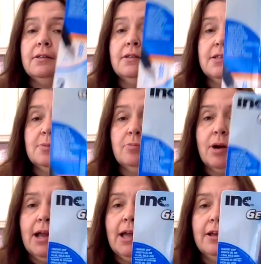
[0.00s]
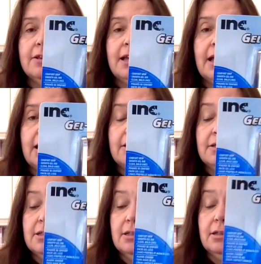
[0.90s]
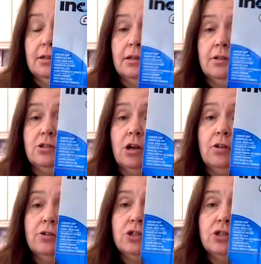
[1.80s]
this brand at Dollar